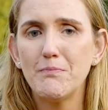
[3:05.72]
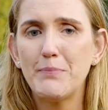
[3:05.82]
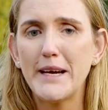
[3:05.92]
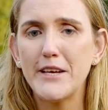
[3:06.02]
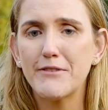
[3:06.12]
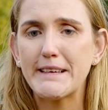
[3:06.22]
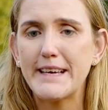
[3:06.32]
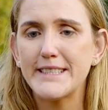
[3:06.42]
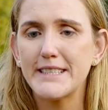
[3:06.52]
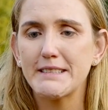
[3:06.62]
But even
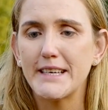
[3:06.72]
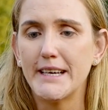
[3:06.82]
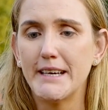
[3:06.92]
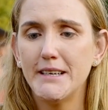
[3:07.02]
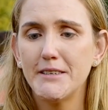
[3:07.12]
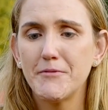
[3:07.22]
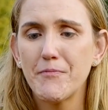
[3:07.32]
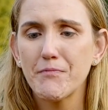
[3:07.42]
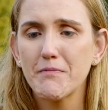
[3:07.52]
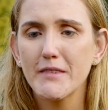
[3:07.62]
getting there,
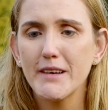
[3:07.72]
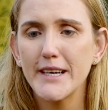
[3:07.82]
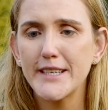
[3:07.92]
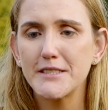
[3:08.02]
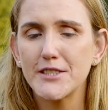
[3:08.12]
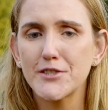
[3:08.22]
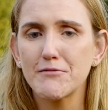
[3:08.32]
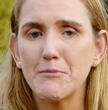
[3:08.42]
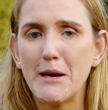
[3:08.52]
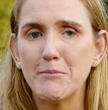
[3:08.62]
I can just
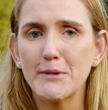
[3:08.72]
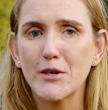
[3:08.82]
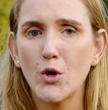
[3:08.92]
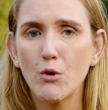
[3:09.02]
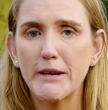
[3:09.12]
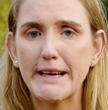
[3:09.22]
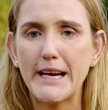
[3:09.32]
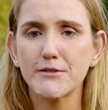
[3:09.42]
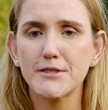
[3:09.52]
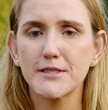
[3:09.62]
remember calling
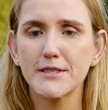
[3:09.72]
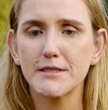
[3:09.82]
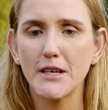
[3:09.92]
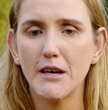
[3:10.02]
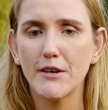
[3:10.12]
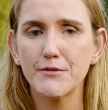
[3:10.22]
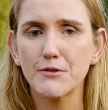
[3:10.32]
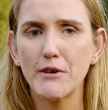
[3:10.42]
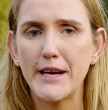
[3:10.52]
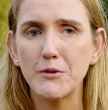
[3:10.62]
out to staff
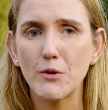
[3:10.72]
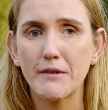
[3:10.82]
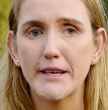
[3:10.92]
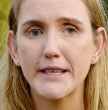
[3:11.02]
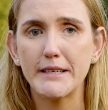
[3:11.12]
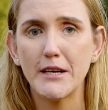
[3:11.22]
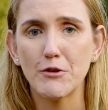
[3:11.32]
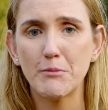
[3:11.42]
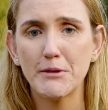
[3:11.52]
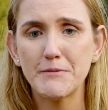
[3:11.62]
or anyone that can
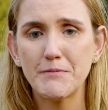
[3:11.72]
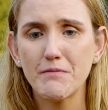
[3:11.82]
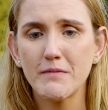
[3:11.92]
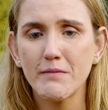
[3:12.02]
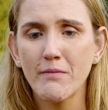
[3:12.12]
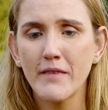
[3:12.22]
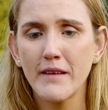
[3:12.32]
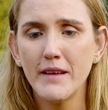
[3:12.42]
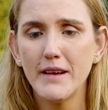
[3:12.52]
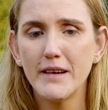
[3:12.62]
help.
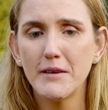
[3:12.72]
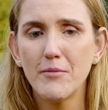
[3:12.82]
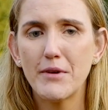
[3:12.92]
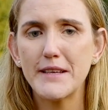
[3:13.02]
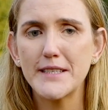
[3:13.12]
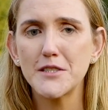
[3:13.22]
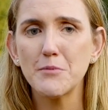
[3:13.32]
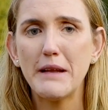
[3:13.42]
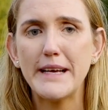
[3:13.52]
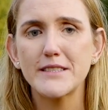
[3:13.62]
But this is the
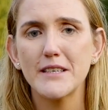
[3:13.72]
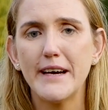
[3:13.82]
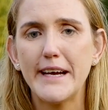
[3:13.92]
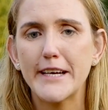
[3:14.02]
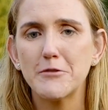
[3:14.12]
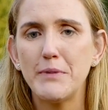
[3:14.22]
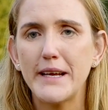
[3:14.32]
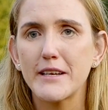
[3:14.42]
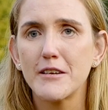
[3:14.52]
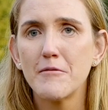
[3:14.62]
place that I had
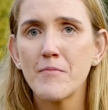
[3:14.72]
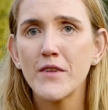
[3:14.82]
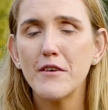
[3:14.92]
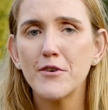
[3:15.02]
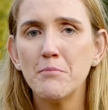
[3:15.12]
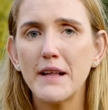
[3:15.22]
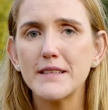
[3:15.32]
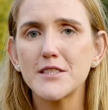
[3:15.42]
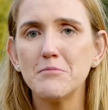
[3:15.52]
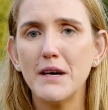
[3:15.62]
been for
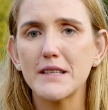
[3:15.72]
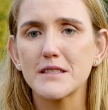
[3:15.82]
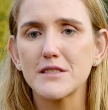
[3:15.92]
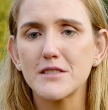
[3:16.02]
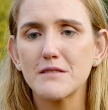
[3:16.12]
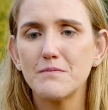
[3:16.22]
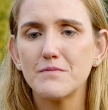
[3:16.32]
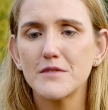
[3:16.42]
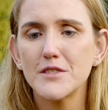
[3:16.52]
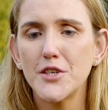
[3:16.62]
months and months,
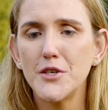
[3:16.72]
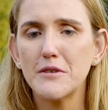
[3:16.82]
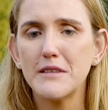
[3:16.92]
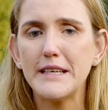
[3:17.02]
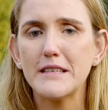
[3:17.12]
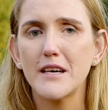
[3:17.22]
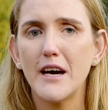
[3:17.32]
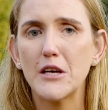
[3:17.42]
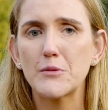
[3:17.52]
so you'd think that I